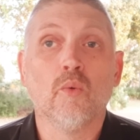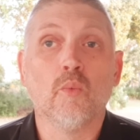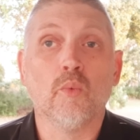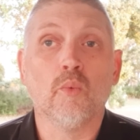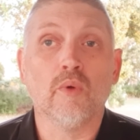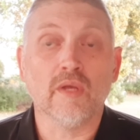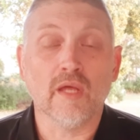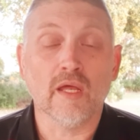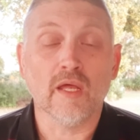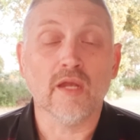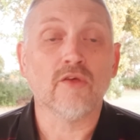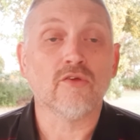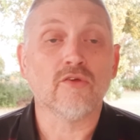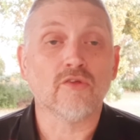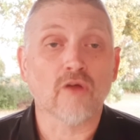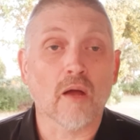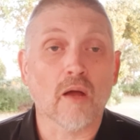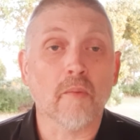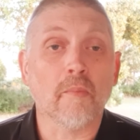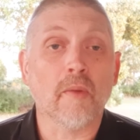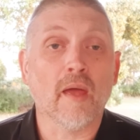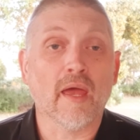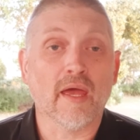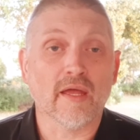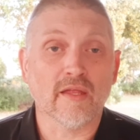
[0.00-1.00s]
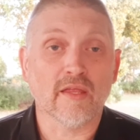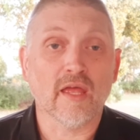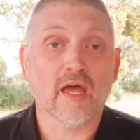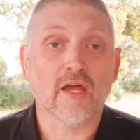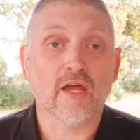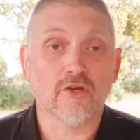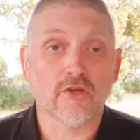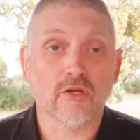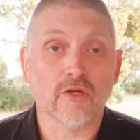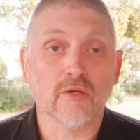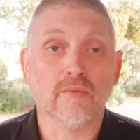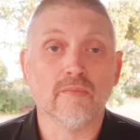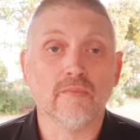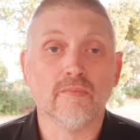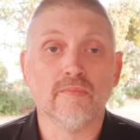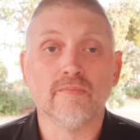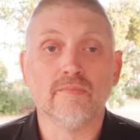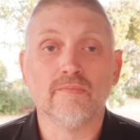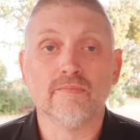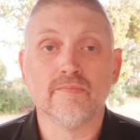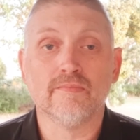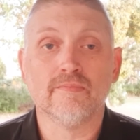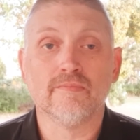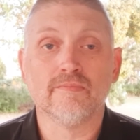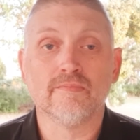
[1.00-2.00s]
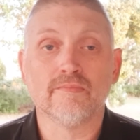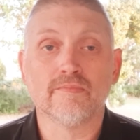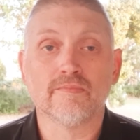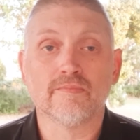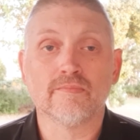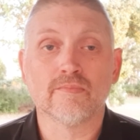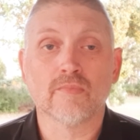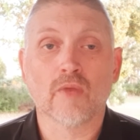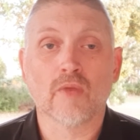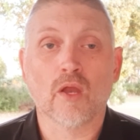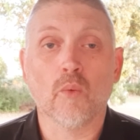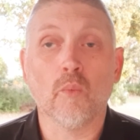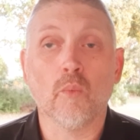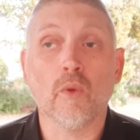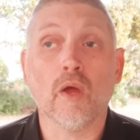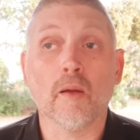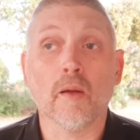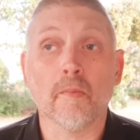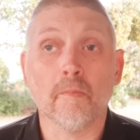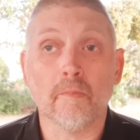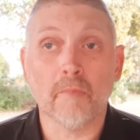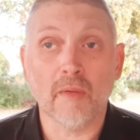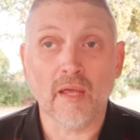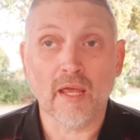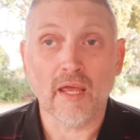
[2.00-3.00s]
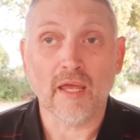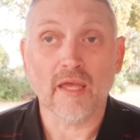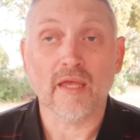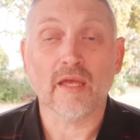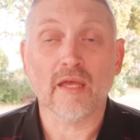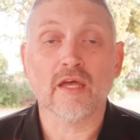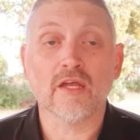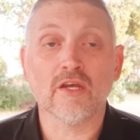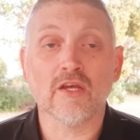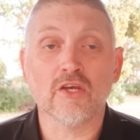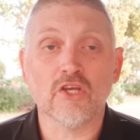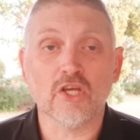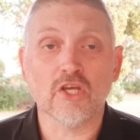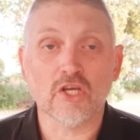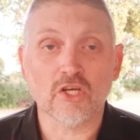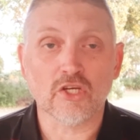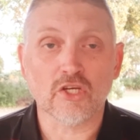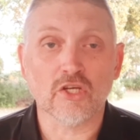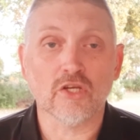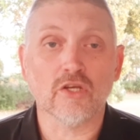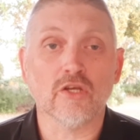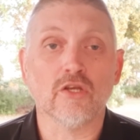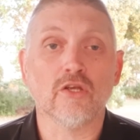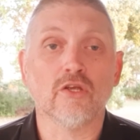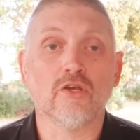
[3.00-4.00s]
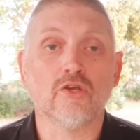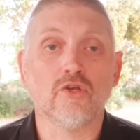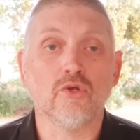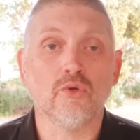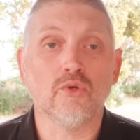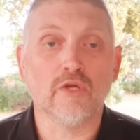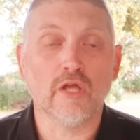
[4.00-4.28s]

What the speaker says: We need to start paying attention. We are being conditioned to